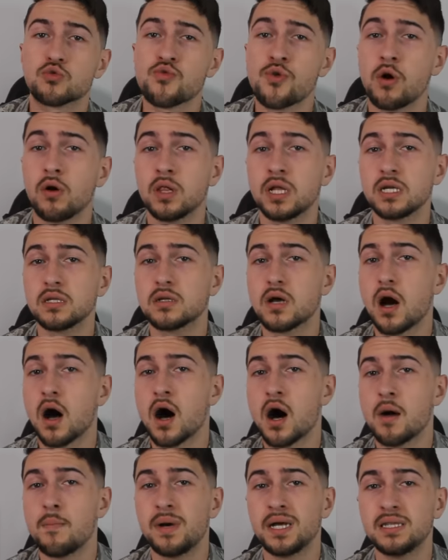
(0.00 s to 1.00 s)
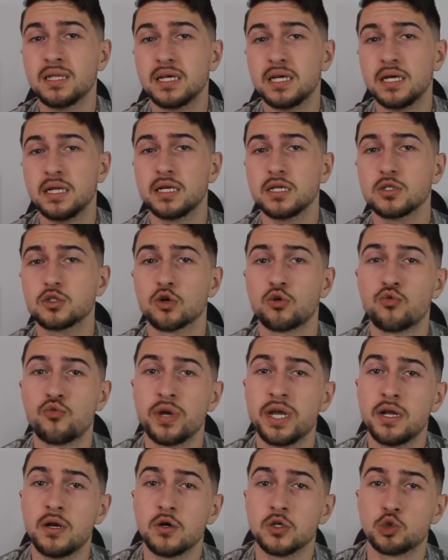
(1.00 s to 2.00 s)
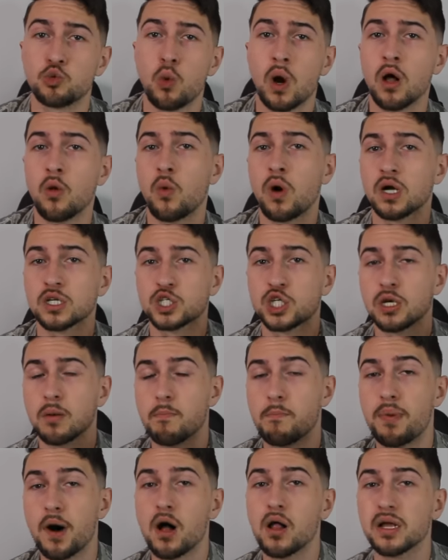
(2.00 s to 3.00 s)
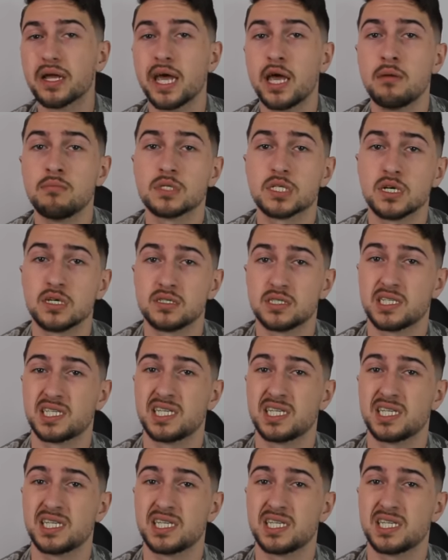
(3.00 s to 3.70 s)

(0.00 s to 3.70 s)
scrolling the hub and eating Doritos while watching ball games on